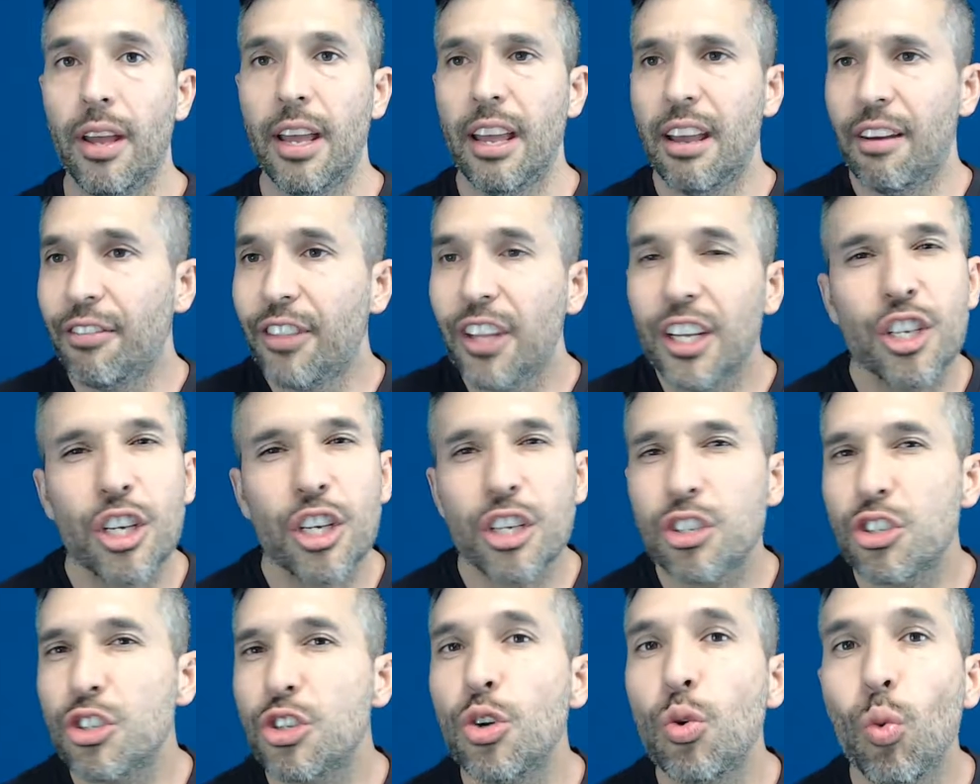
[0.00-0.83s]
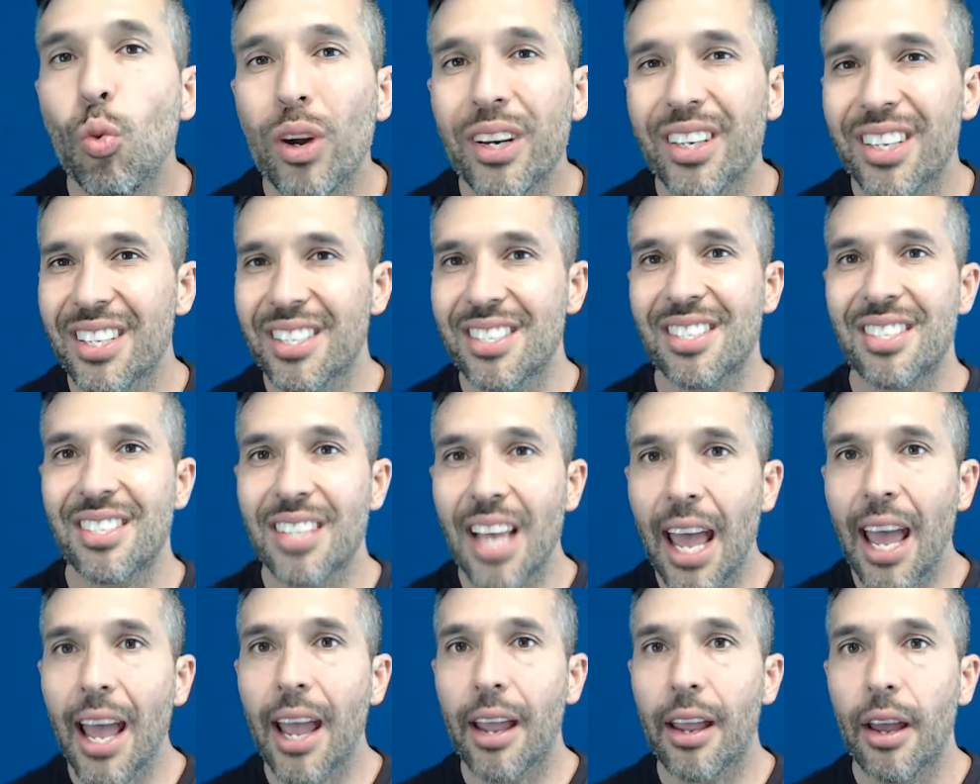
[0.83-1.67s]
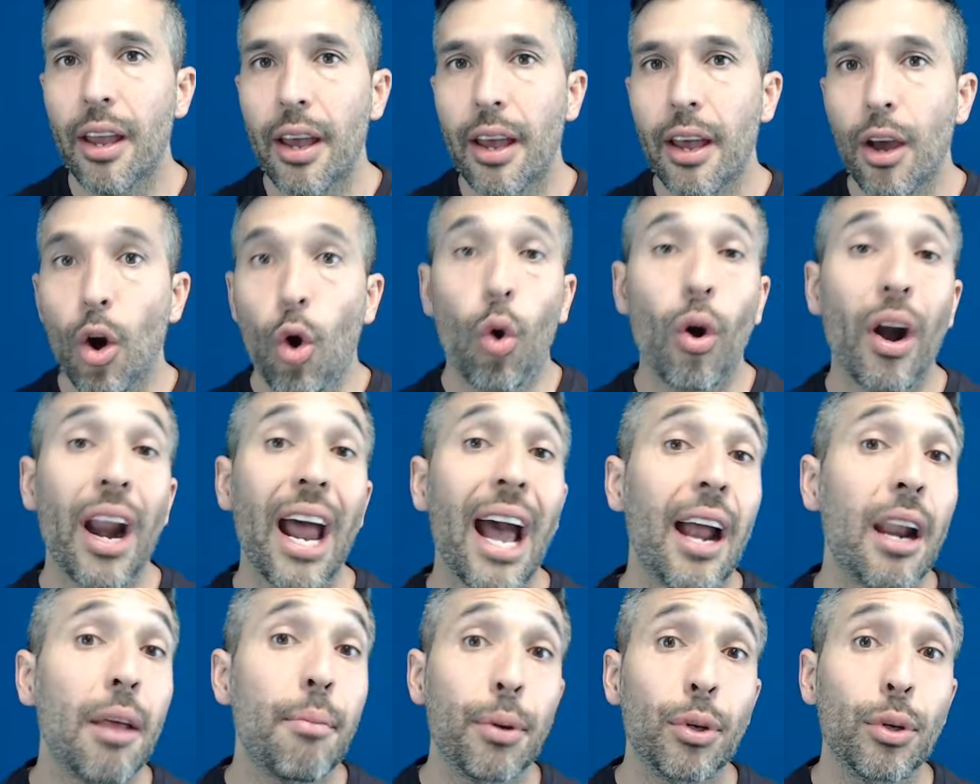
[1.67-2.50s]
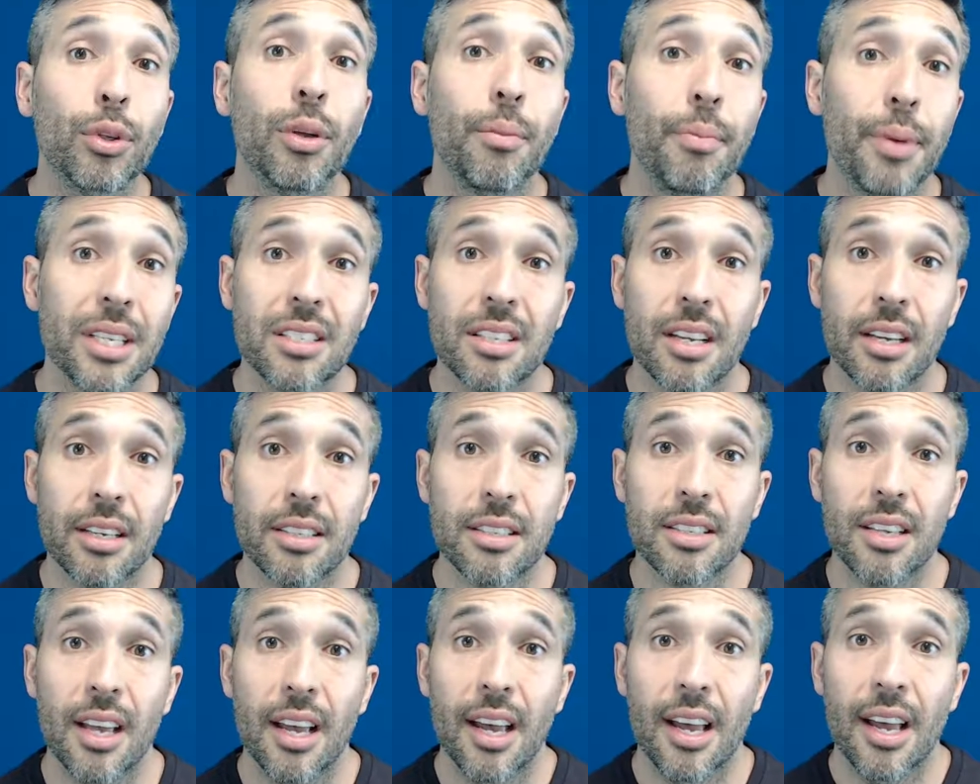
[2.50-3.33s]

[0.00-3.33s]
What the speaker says: if they just knew what to say or how to build a business.